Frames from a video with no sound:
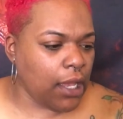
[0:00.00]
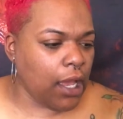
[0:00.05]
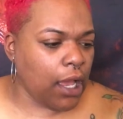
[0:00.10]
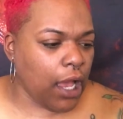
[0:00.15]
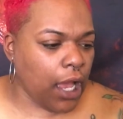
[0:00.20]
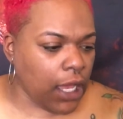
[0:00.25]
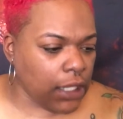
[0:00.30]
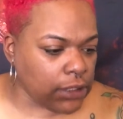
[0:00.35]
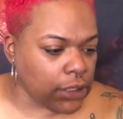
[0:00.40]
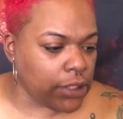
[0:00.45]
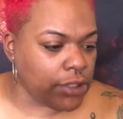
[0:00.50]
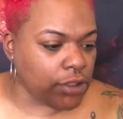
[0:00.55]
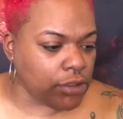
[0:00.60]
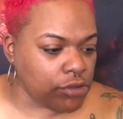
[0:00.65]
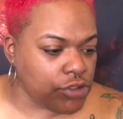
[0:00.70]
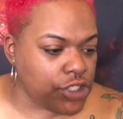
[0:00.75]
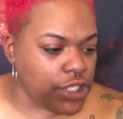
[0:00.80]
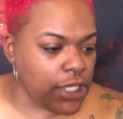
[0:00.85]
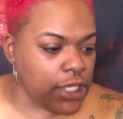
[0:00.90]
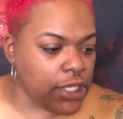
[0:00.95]
a little
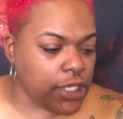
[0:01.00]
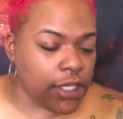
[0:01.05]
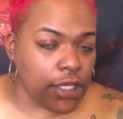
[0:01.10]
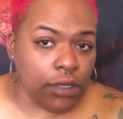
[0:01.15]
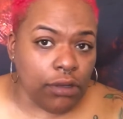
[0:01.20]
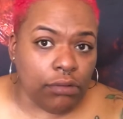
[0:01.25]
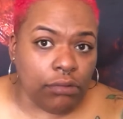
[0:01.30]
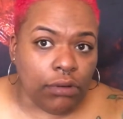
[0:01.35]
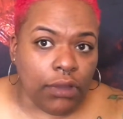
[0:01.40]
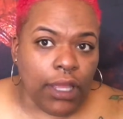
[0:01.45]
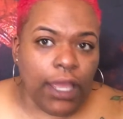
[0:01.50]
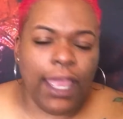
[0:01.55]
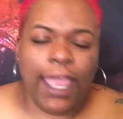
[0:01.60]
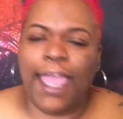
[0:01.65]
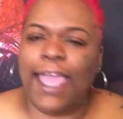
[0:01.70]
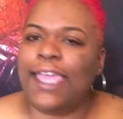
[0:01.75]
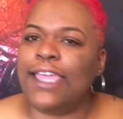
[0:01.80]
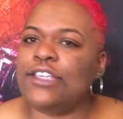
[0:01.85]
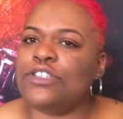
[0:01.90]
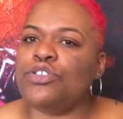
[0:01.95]
GQ.
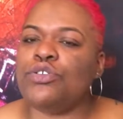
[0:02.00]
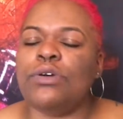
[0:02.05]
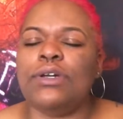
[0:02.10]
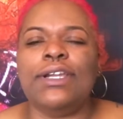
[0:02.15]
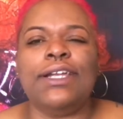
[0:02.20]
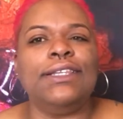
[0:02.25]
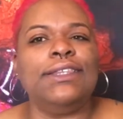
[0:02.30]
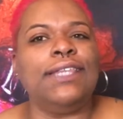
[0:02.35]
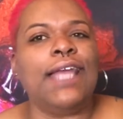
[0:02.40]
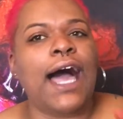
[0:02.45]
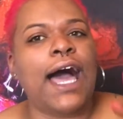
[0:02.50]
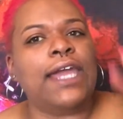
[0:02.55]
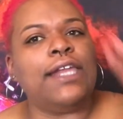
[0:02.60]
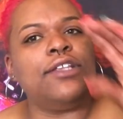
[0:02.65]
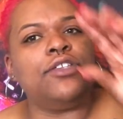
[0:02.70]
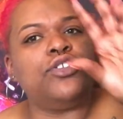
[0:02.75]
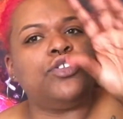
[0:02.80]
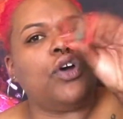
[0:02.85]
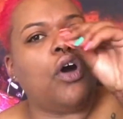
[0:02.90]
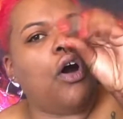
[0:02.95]
And he's doing a lot
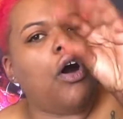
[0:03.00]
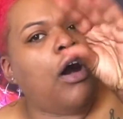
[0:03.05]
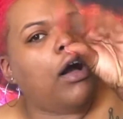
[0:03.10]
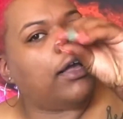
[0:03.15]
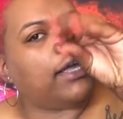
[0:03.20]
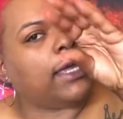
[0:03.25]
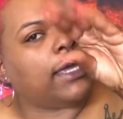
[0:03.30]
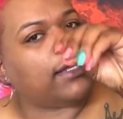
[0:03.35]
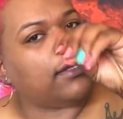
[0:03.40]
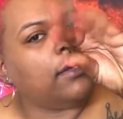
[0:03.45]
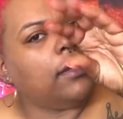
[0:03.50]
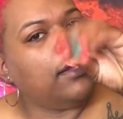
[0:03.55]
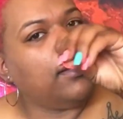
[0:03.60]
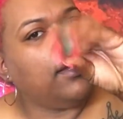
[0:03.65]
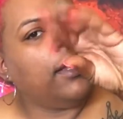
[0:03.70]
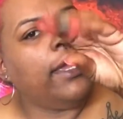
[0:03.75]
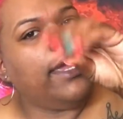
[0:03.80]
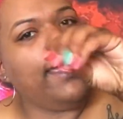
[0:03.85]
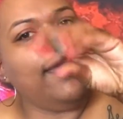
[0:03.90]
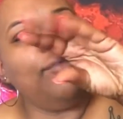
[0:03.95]
of talking.
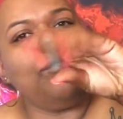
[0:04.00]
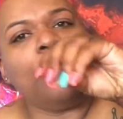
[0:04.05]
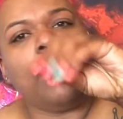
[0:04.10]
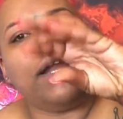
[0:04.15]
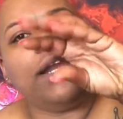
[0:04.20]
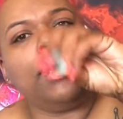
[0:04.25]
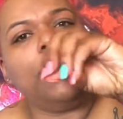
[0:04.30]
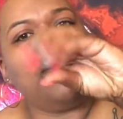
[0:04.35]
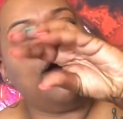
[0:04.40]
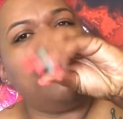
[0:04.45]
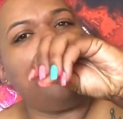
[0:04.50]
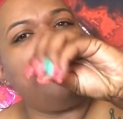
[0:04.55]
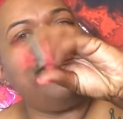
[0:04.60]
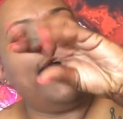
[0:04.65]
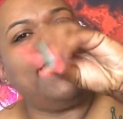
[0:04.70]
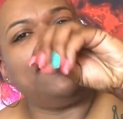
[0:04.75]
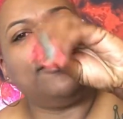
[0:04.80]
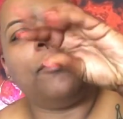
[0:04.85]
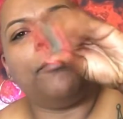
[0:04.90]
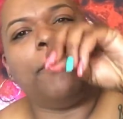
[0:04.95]
He running off
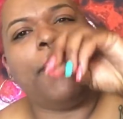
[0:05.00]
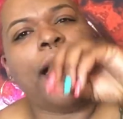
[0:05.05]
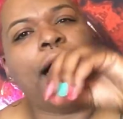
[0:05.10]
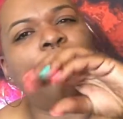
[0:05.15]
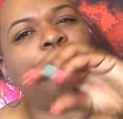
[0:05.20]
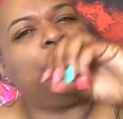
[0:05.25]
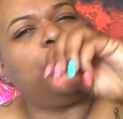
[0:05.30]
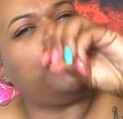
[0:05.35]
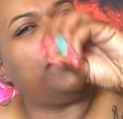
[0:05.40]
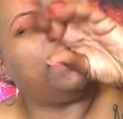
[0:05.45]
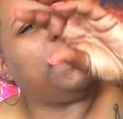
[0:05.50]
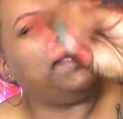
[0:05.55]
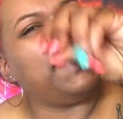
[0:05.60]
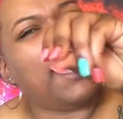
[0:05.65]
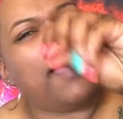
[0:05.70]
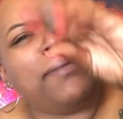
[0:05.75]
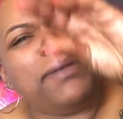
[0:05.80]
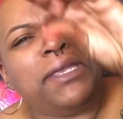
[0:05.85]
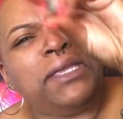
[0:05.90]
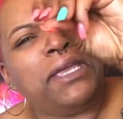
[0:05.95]
at the mouth doing
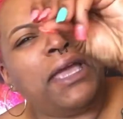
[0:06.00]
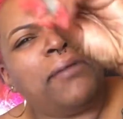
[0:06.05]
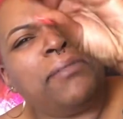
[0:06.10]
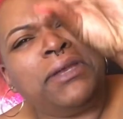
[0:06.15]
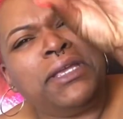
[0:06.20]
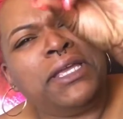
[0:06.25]
yabbity, yabbity,